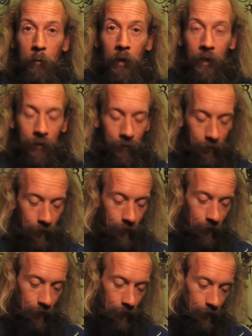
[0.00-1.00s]
place?
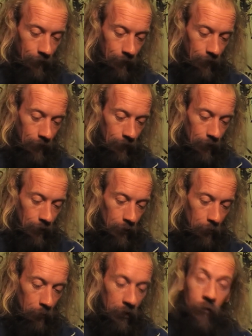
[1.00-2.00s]

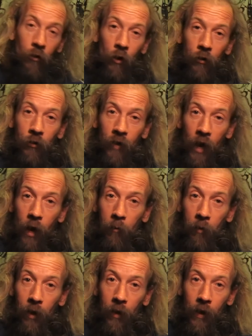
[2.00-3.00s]
But it's not set
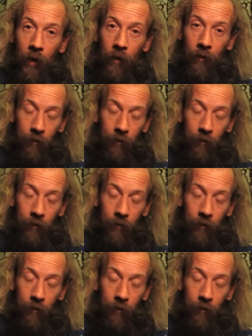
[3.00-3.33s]
up like that.